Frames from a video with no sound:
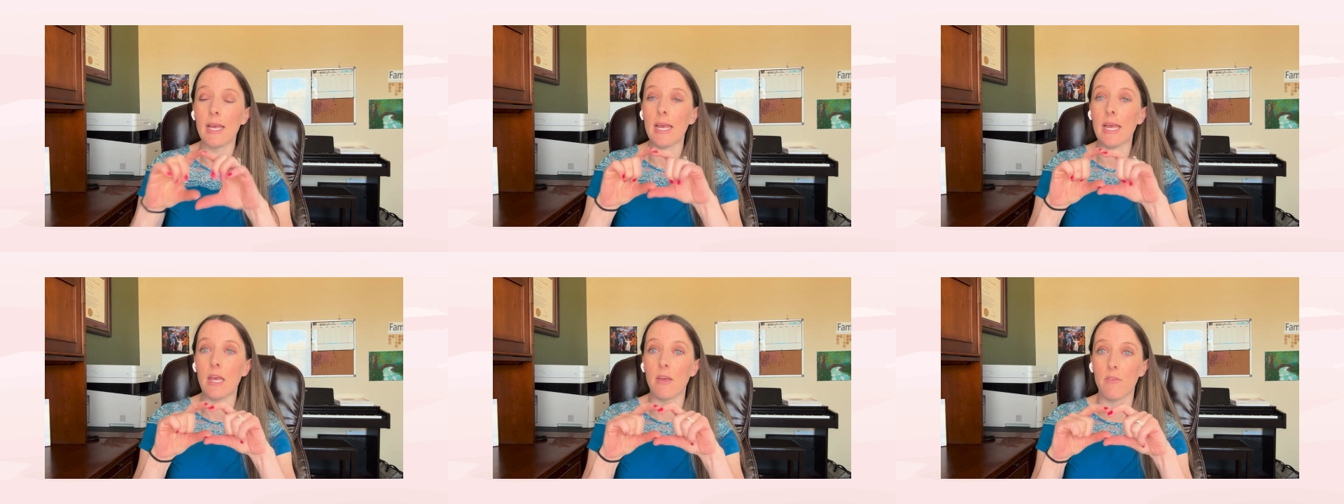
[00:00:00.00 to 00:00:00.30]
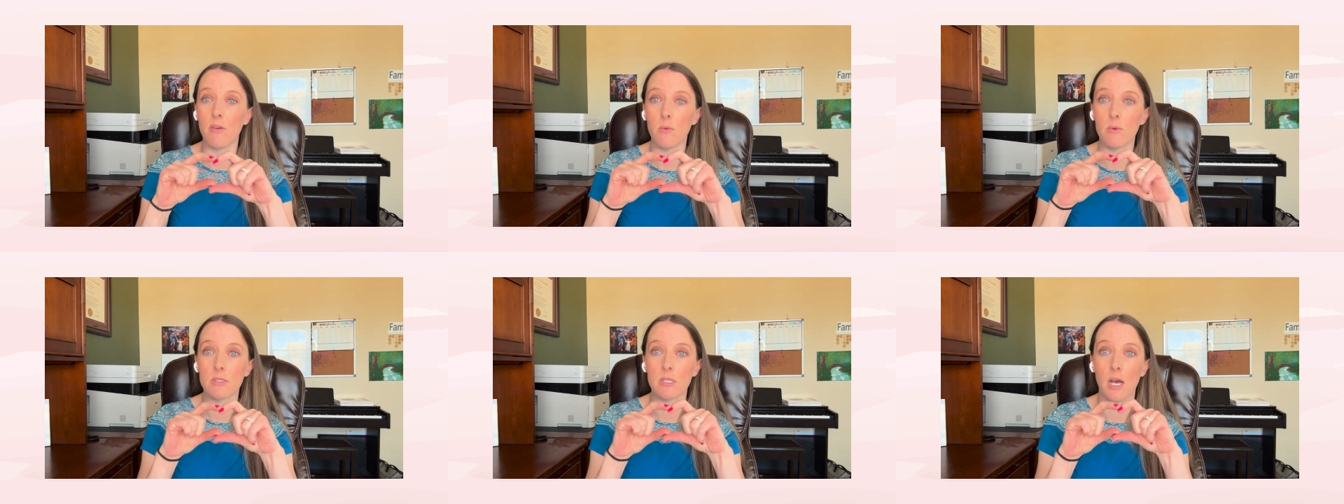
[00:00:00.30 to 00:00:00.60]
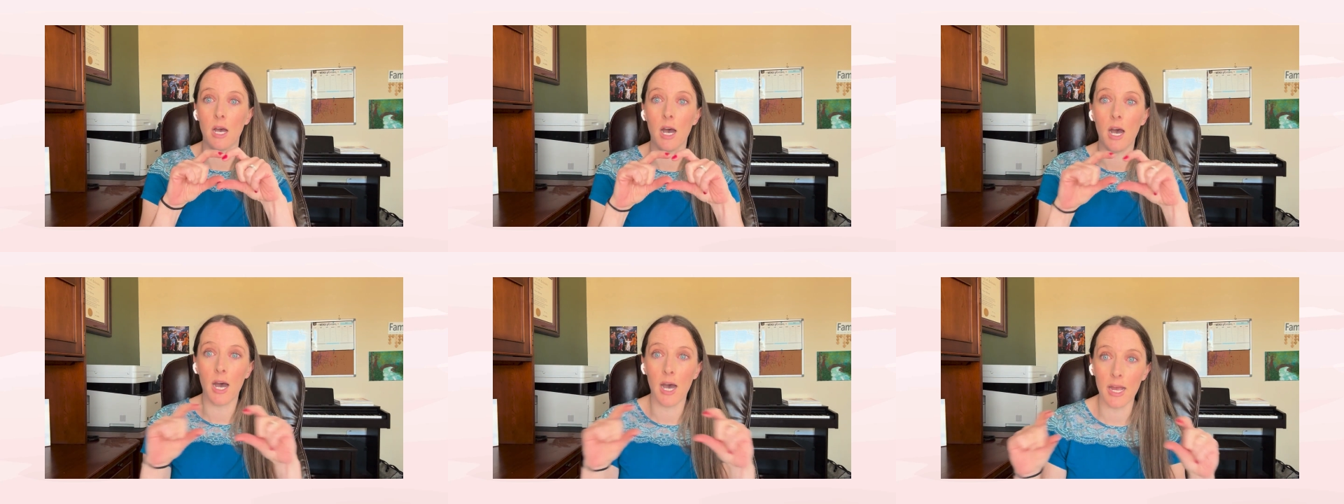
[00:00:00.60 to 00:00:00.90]
if it was a
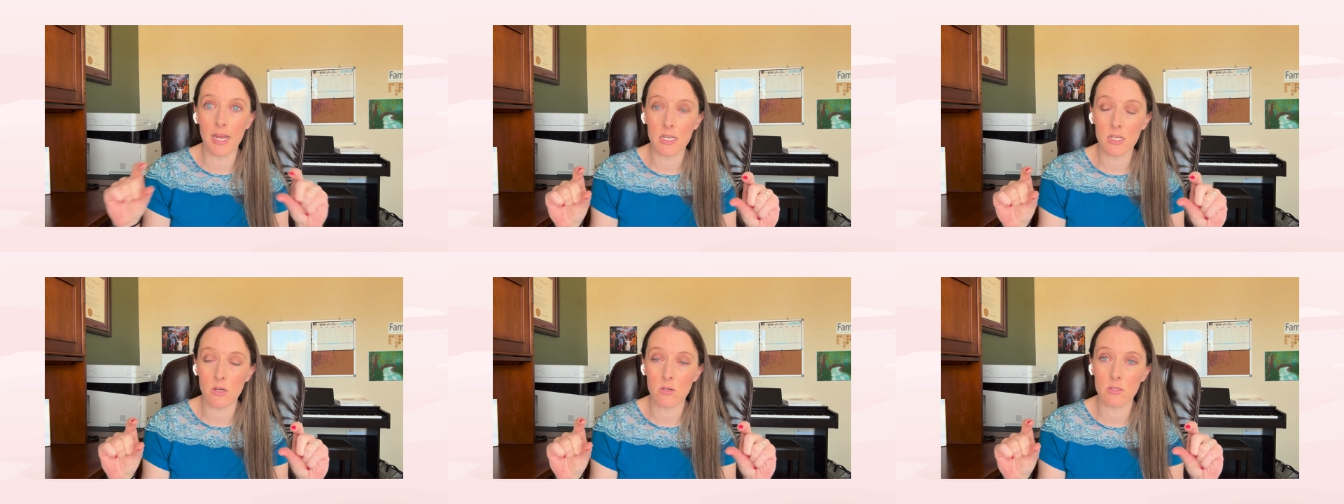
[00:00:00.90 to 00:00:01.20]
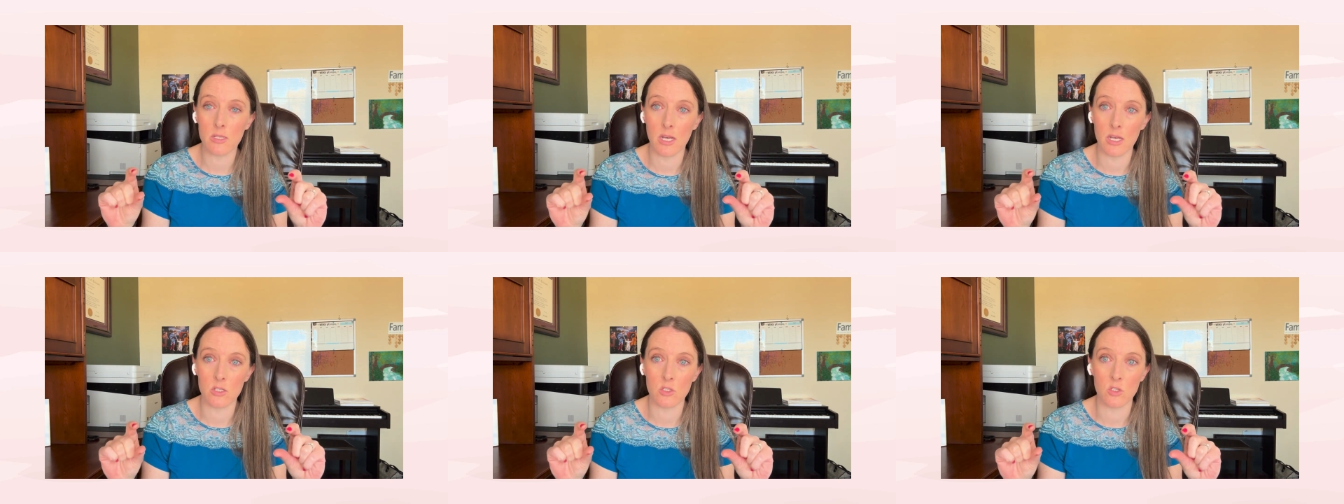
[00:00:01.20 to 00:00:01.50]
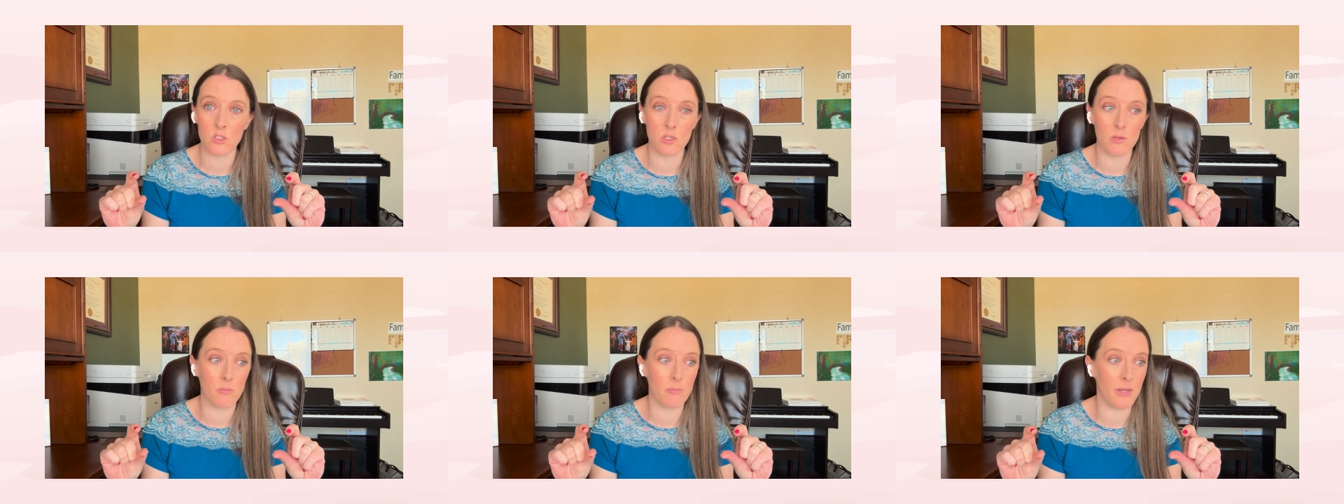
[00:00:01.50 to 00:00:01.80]
high-dose
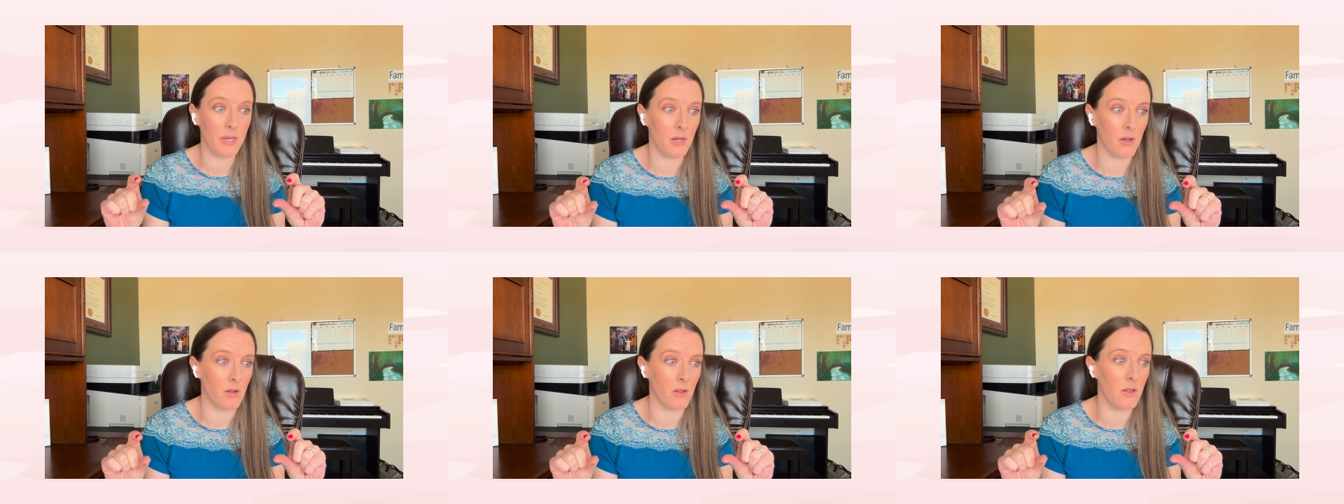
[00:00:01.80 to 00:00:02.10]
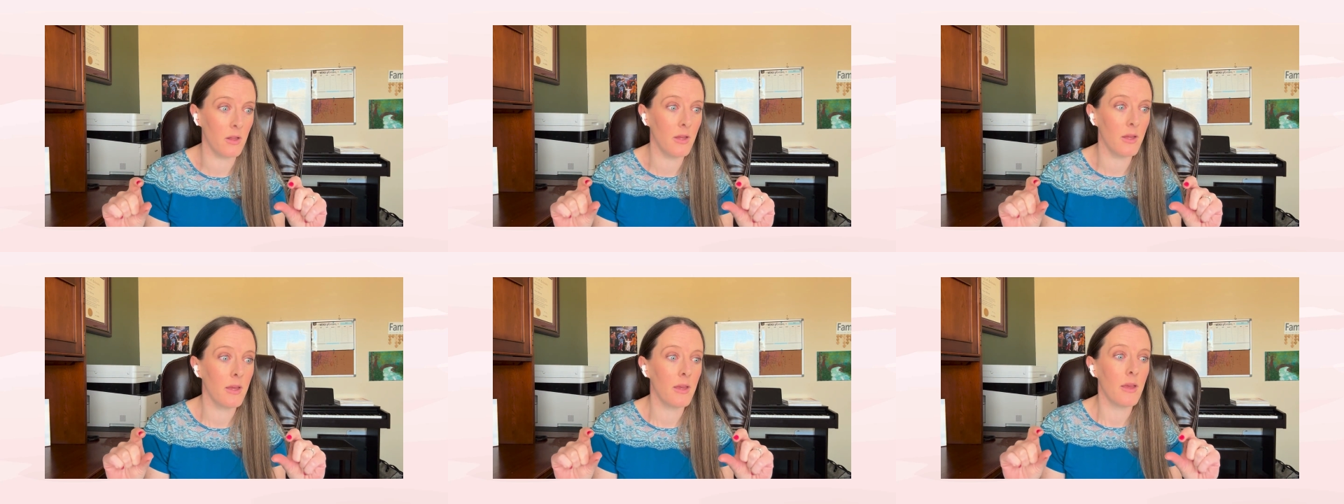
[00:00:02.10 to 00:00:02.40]
estrogen pill,